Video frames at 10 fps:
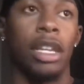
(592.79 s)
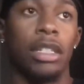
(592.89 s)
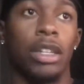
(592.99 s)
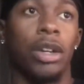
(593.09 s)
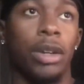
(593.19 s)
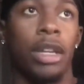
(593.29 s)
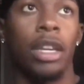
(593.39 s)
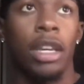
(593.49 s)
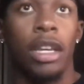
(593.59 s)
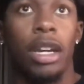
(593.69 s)
So
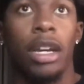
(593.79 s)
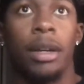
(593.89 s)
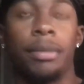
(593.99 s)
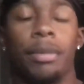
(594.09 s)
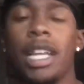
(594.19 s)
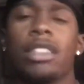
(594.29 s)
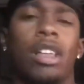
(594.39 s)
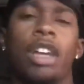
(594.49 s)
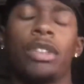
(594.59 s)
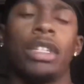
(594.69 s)
um, that's
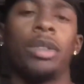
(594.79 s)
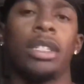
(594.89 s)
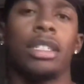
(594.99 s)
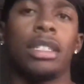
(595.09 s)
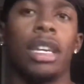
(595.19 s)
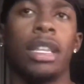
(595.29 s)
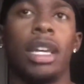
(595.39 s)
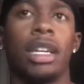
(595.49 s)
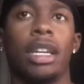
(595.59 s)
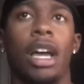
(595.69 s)
all I really wanted to say.
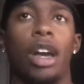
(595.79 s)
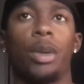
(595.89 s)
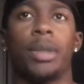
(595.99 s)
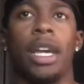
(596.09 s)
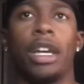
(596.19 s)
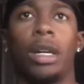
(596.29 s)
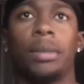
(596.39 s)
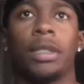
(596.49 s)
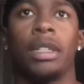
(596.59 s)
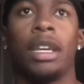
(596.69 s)
Like I hope that
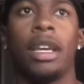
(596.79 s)
helps.